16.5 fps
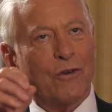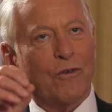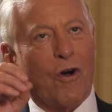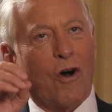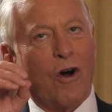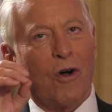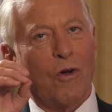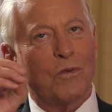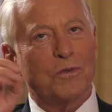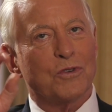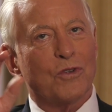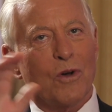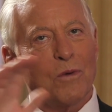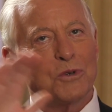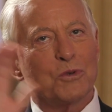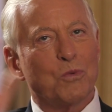you've
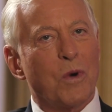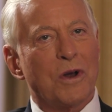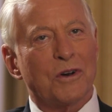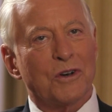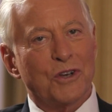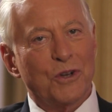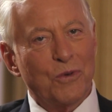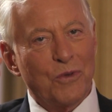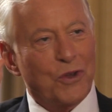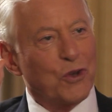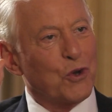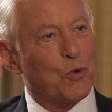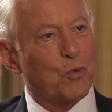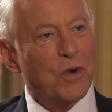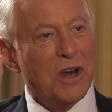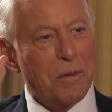always one or two that
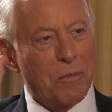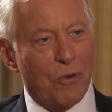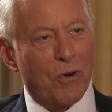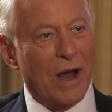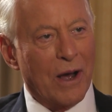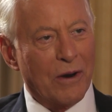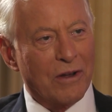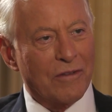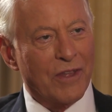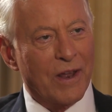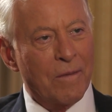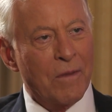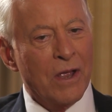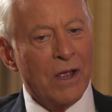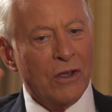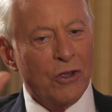you're really proud of. That
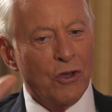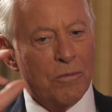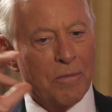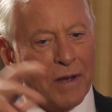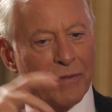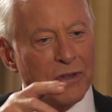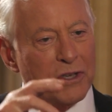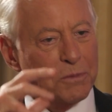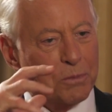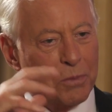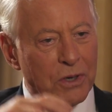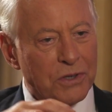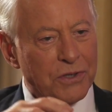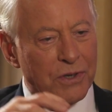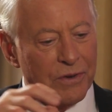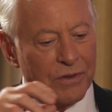you met this
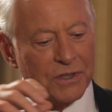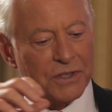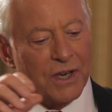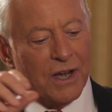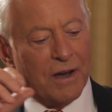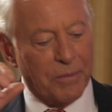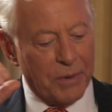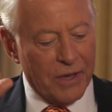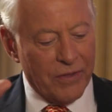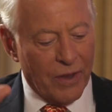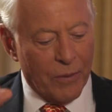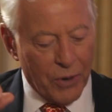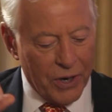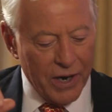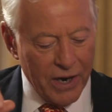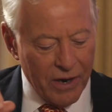person or this company and they
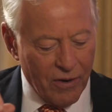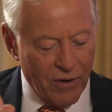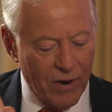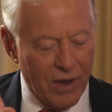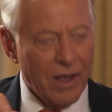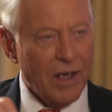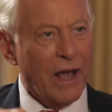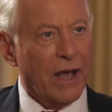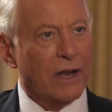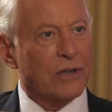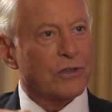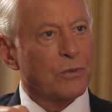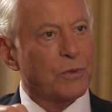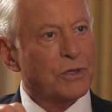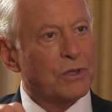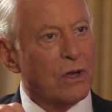were here, and as
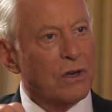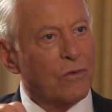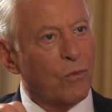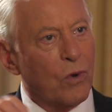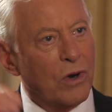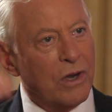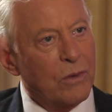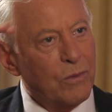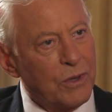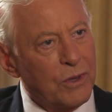a result of working